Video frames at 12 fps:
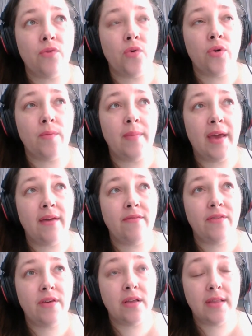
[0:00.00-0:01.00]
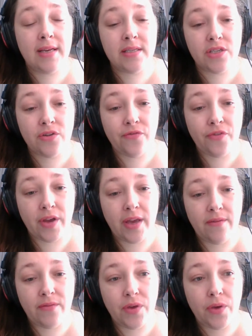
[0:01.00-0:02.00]
or may feel needs to
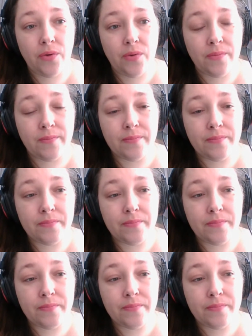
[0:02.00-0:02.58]
forgive you,